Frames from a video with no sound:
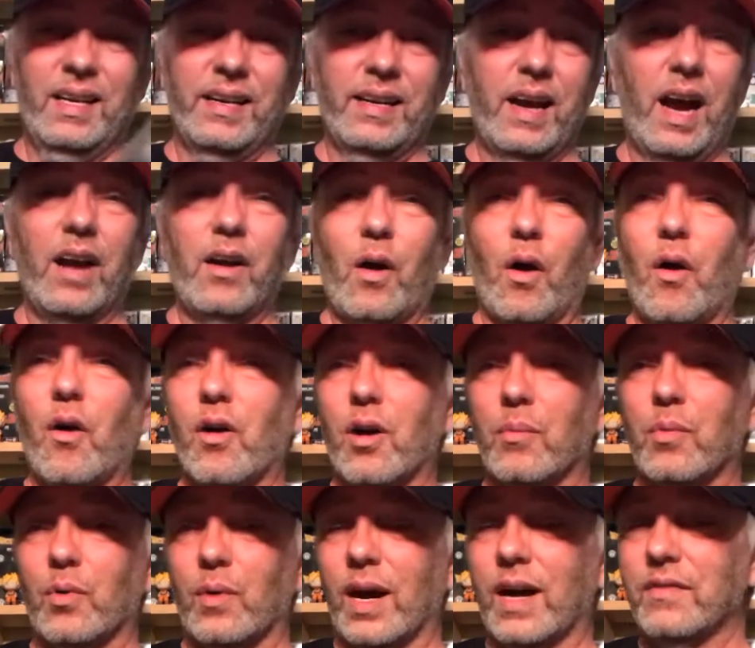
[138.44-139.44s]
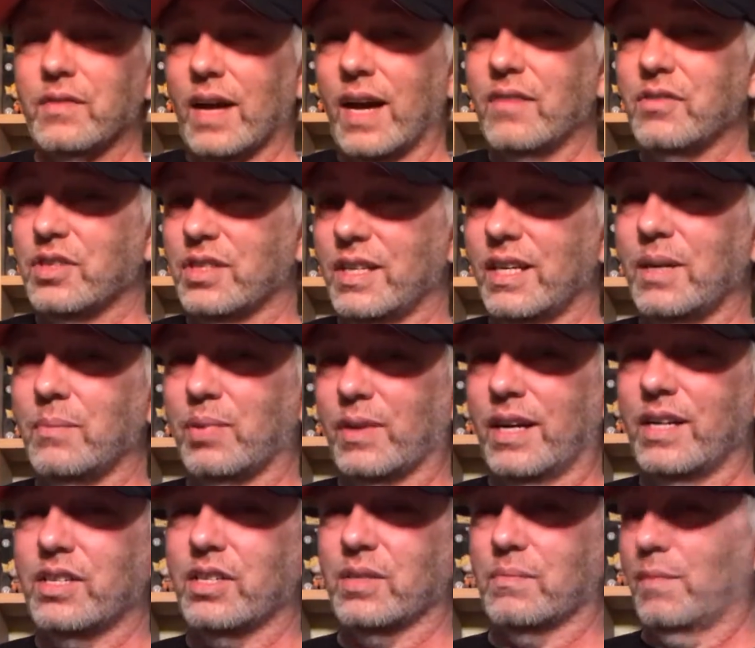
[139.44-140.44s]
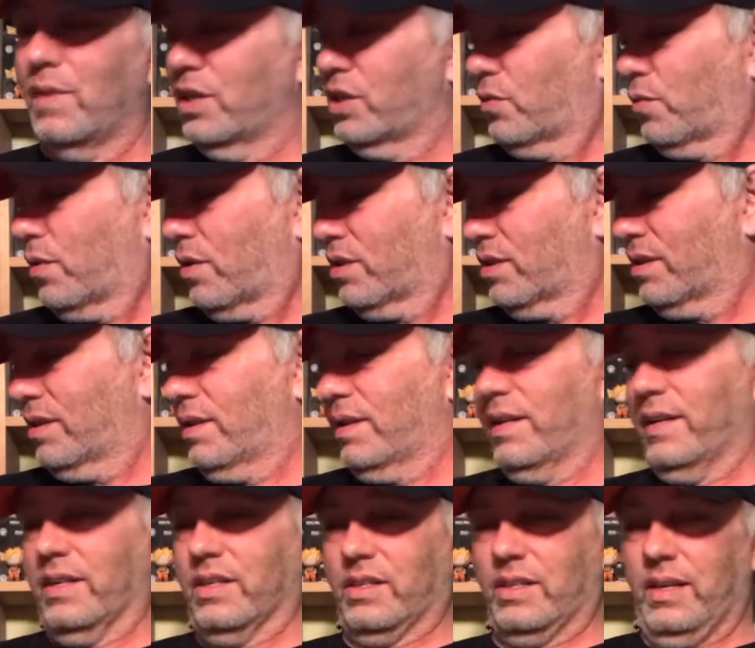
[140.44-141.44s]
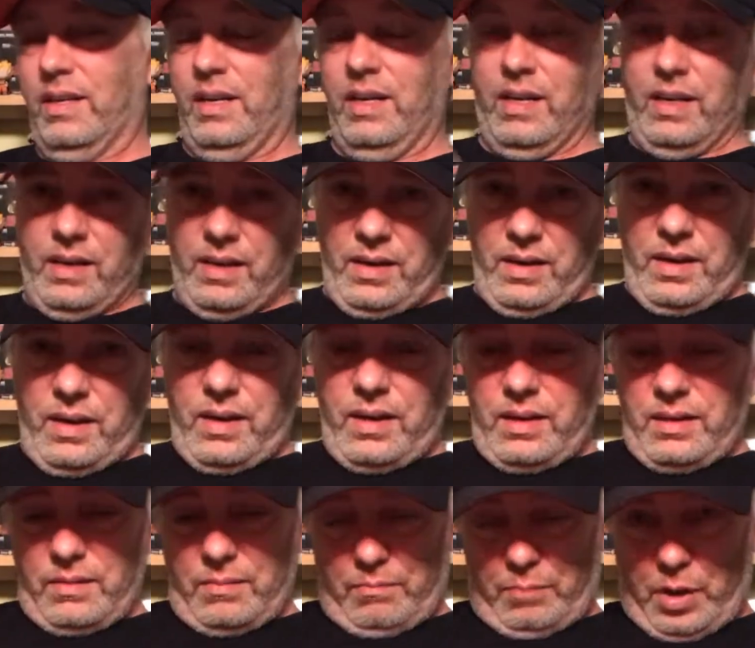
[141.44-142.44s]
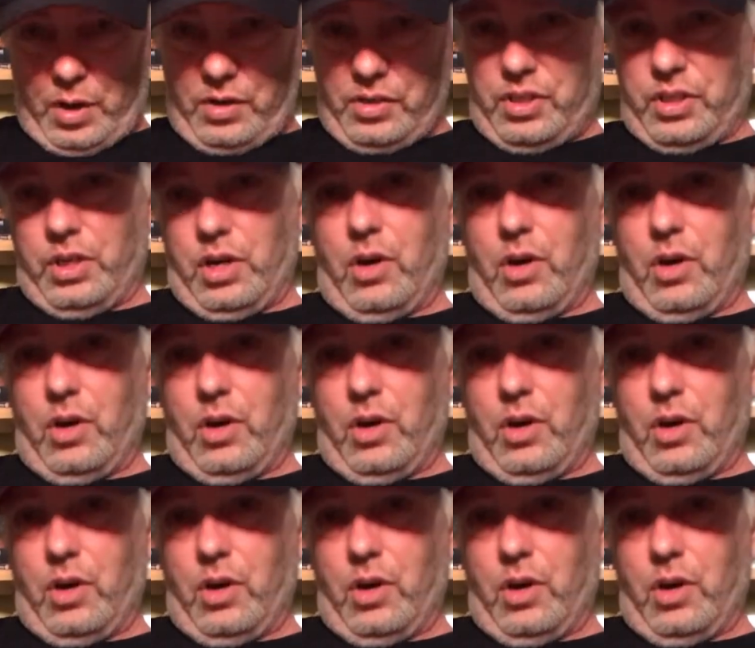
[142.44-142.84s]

Not horrible. I've, I've seen places much worse than this. Barnes &